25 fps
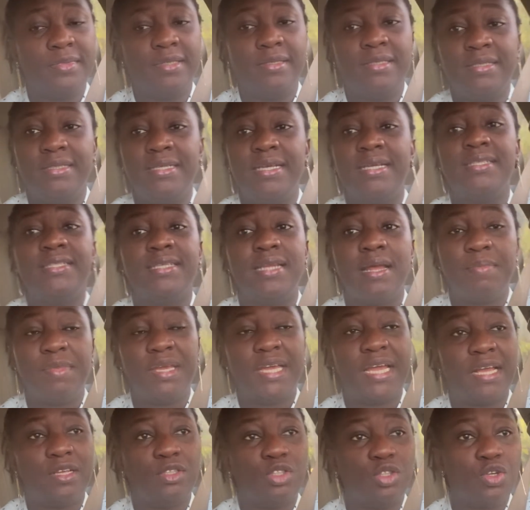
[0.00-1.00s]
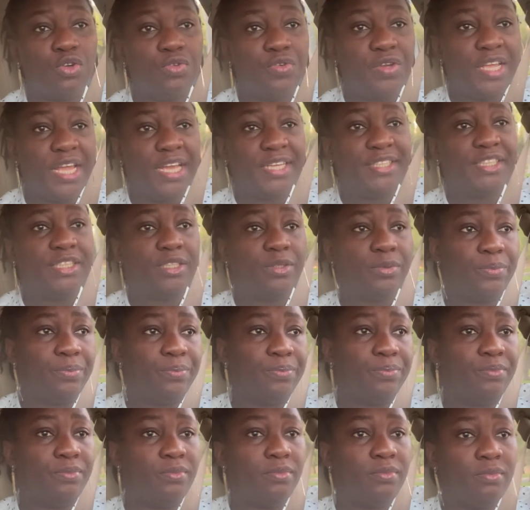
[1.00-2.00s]
The internet make a story actual.
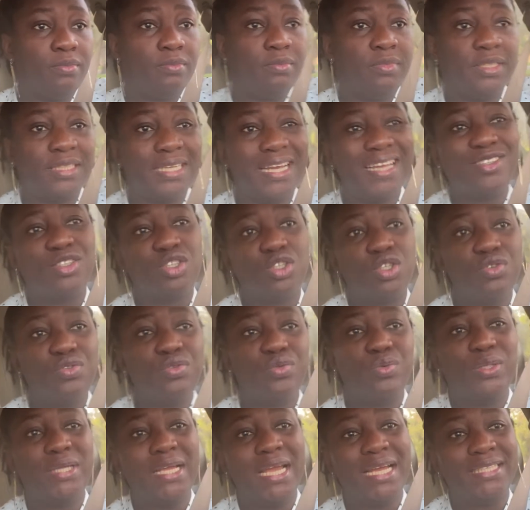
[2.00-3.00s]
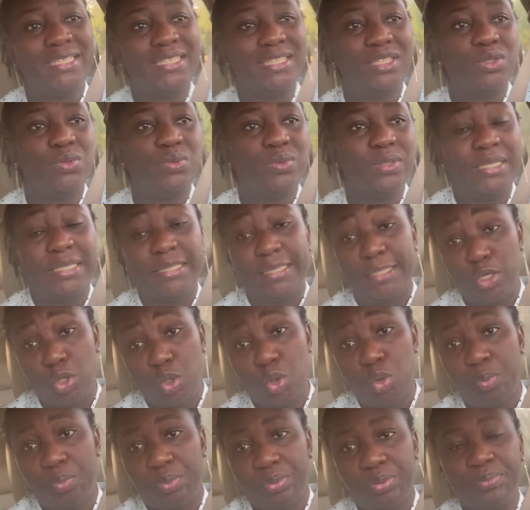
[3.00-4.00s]
A story we actual in the
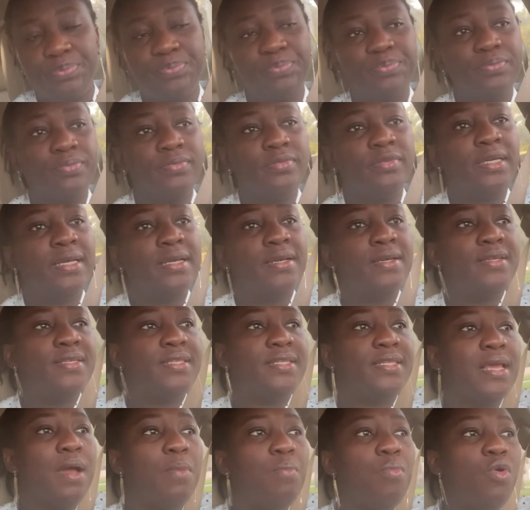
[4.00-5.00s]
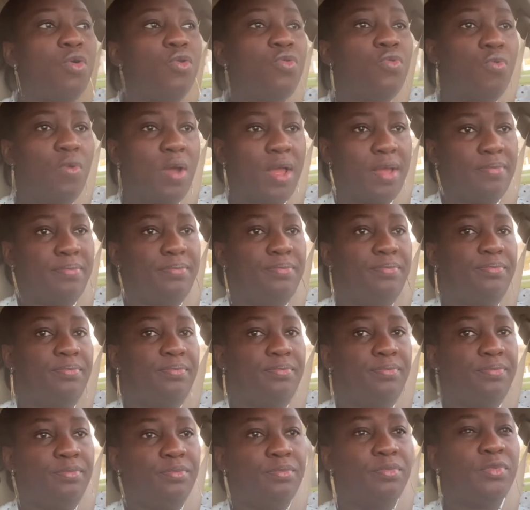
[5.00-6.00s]
hope. Someone one,
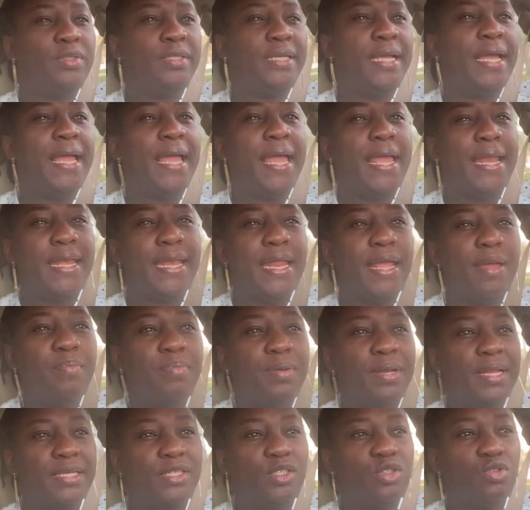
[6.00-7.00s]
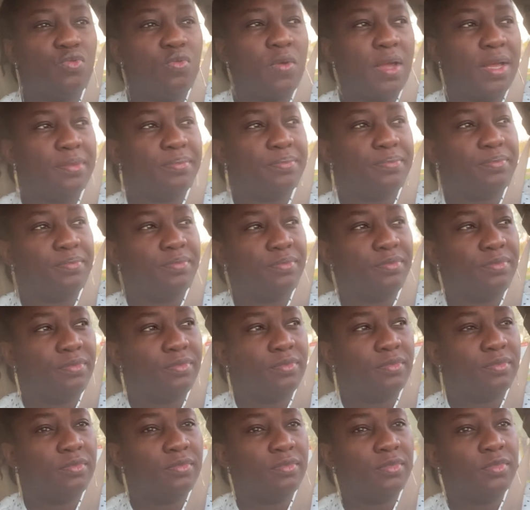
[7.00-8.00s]
moye enablers no.
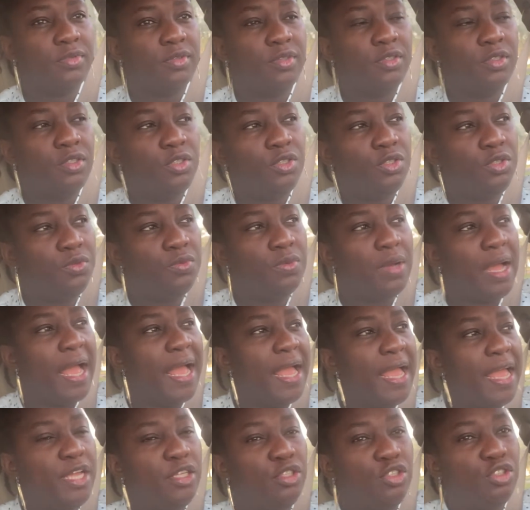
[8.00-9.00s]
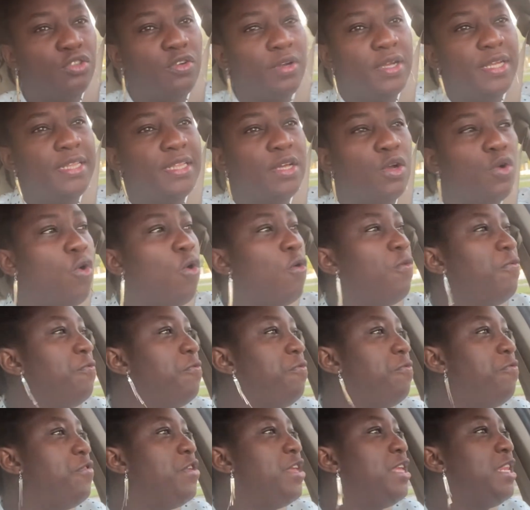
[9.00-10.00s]
You are enjoying the
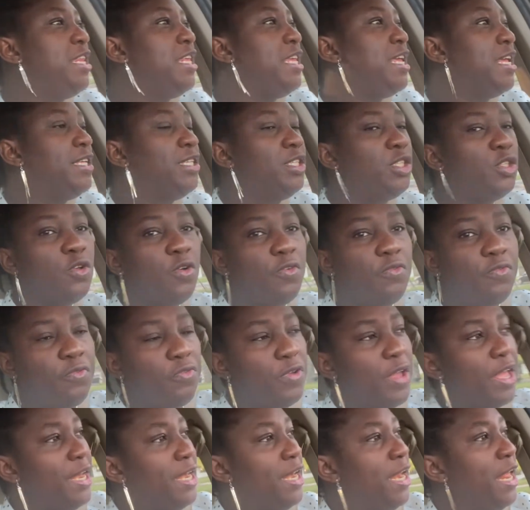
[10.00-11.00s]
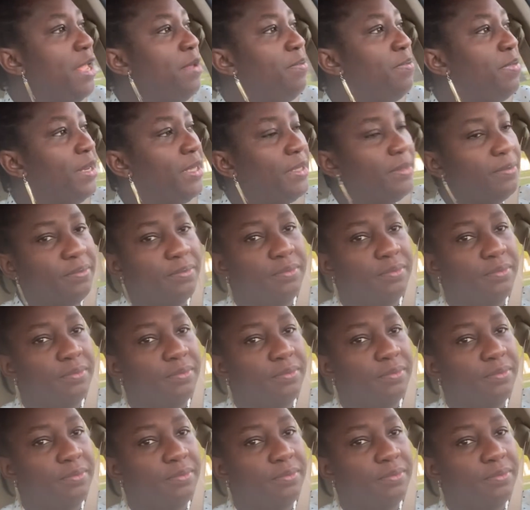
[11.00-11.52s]
convenience of enabling.